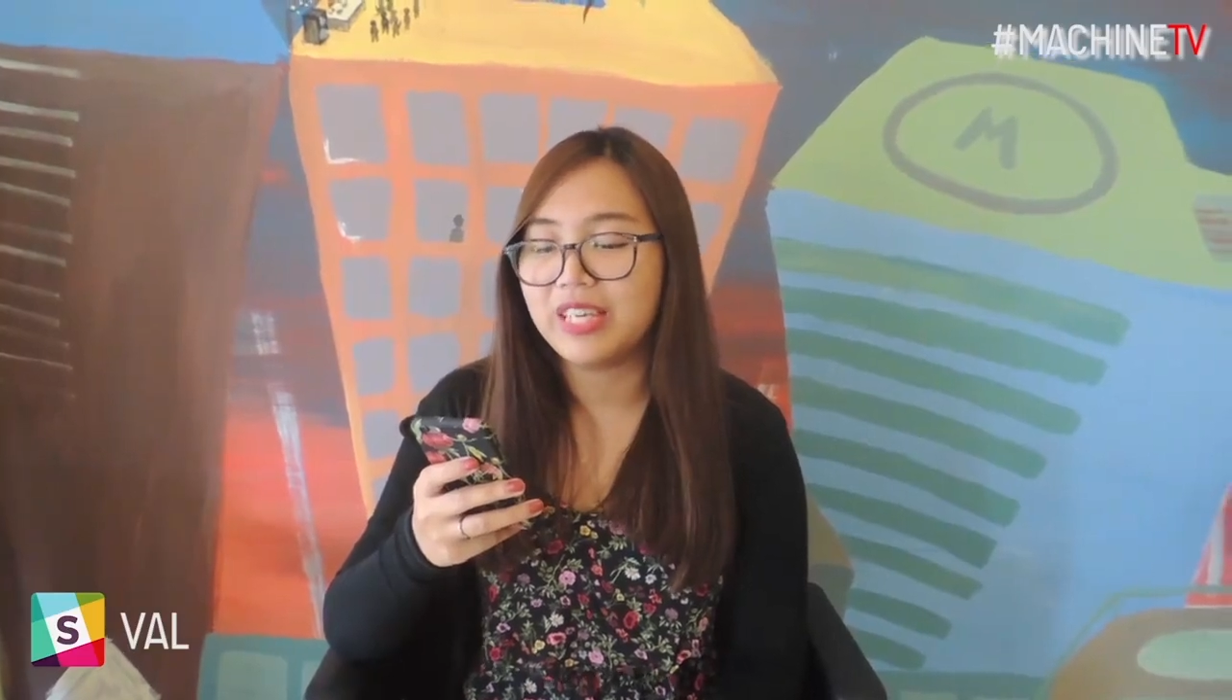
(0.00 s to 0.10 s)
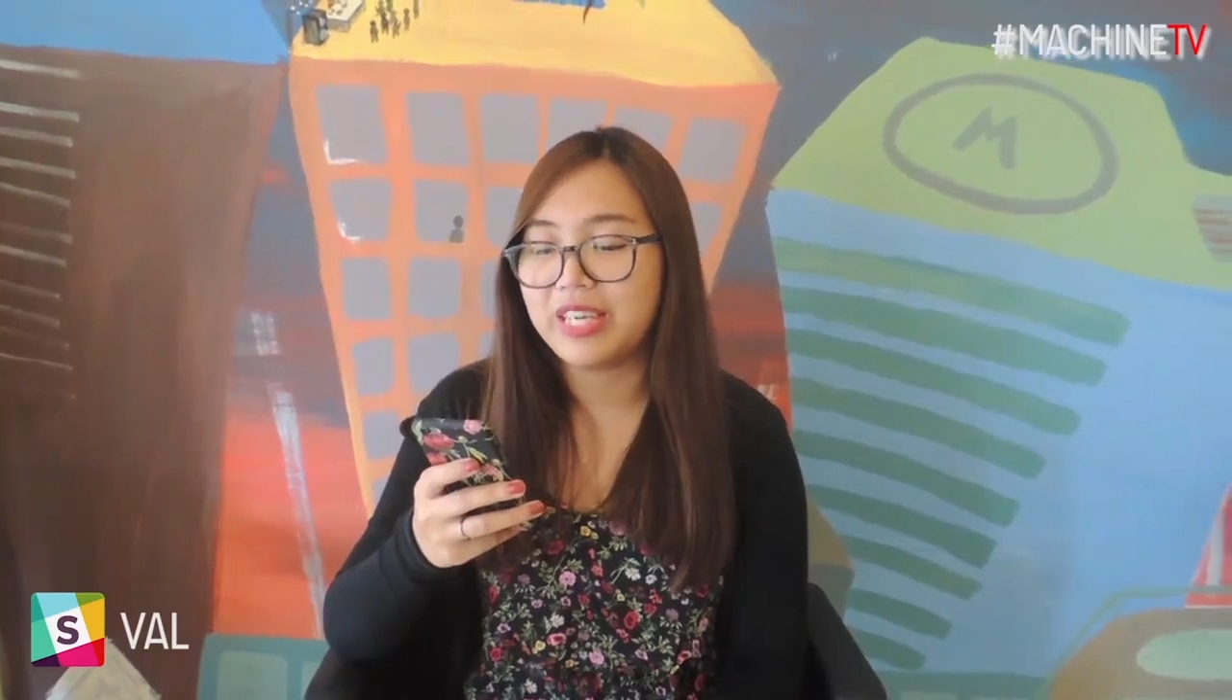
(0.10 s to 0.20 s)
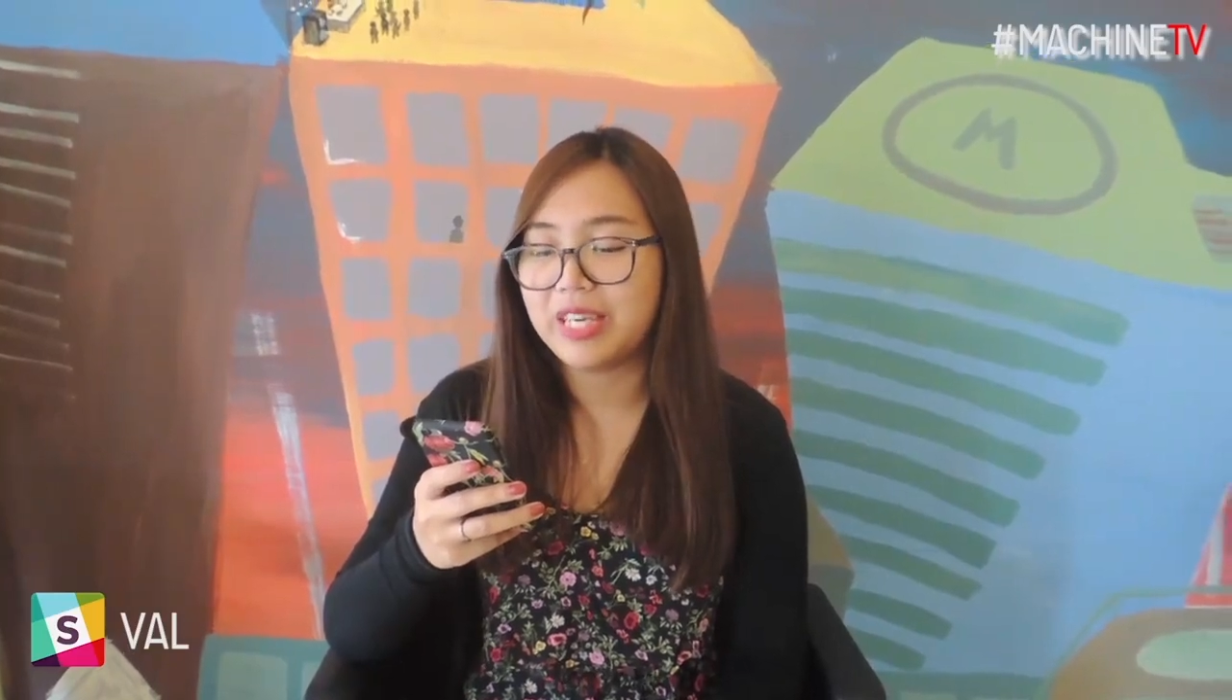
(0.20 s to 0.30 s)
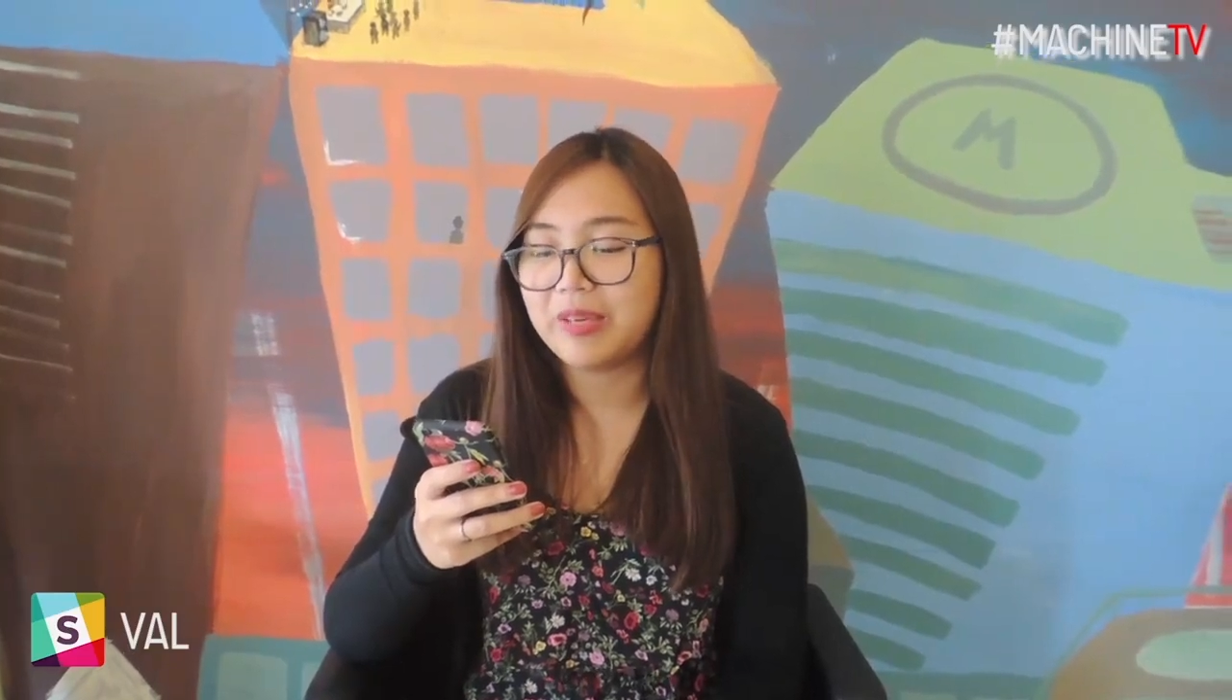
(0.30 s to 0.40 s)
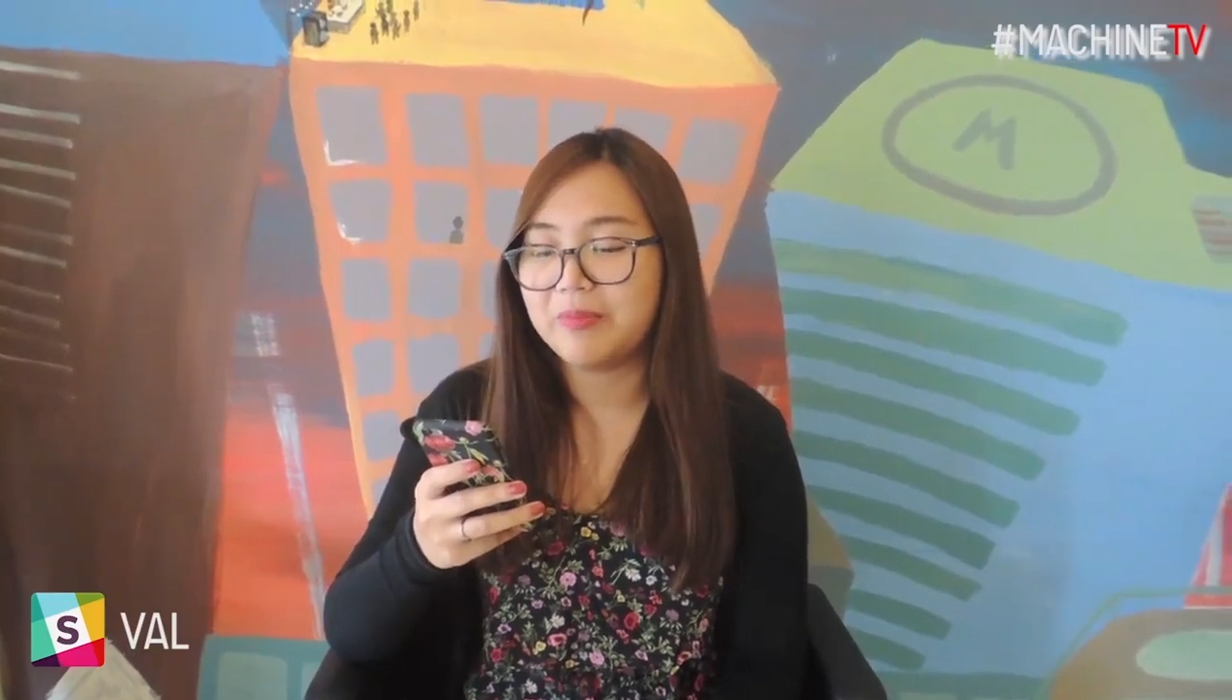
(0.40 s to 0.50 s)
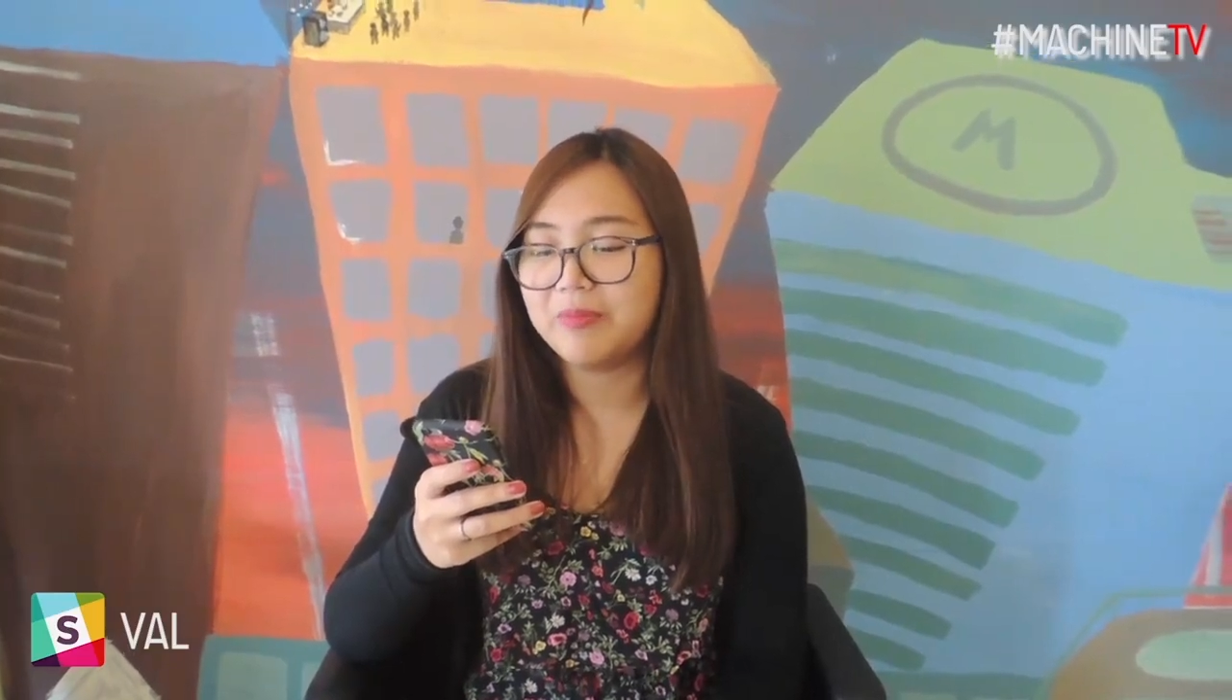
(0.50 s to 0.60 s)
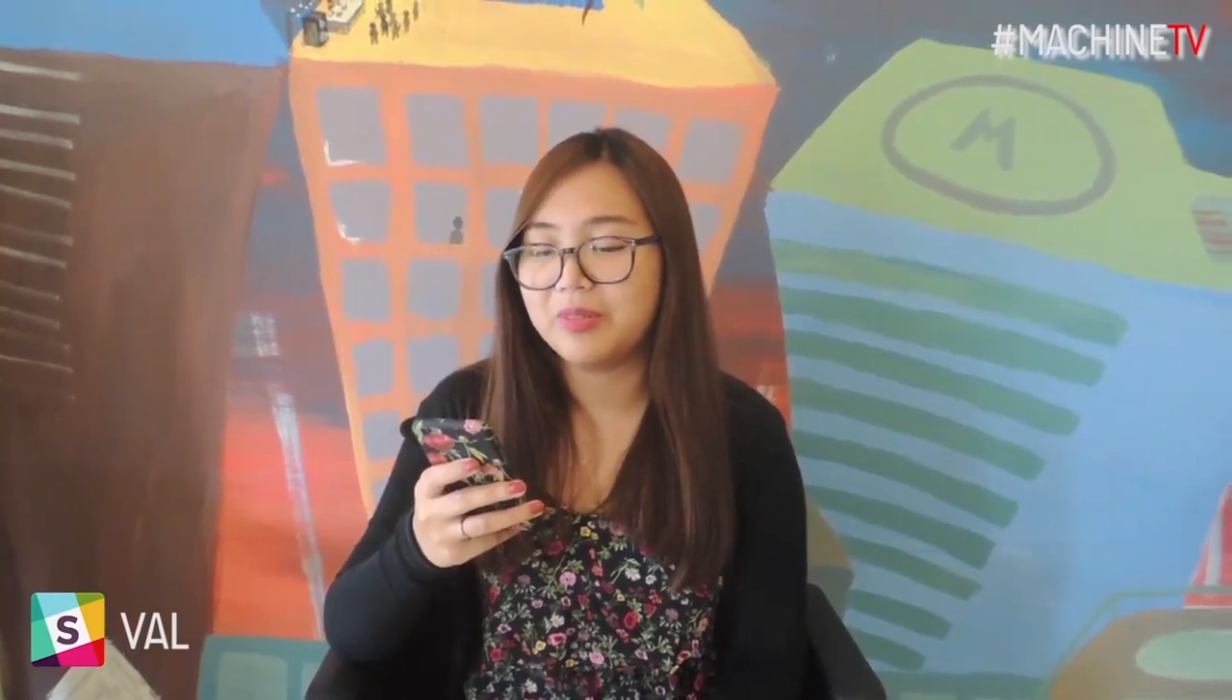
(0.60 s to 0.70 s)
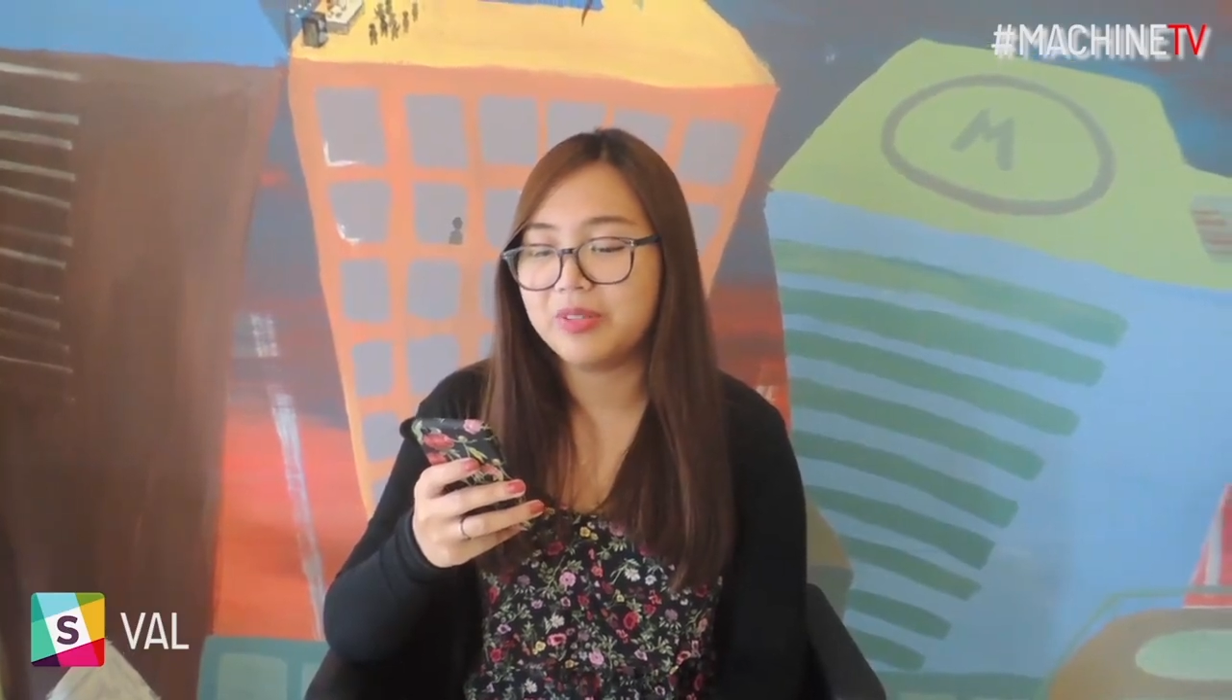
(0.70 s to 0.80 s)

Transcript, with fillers: Gabe